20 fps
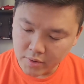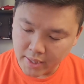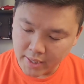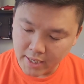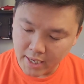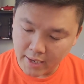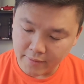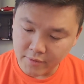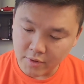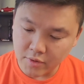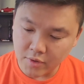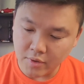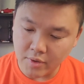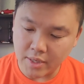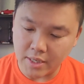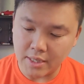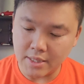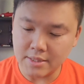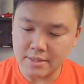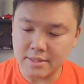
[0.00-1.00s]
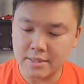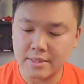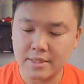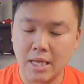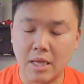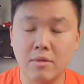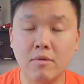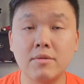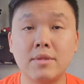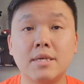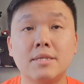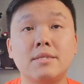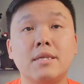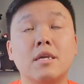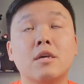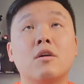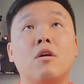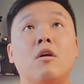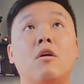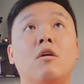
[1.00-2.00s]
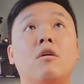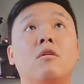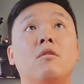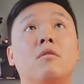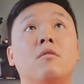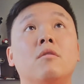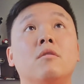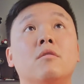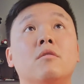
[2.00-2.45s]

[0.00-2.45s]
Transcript: they have to do is download this thing called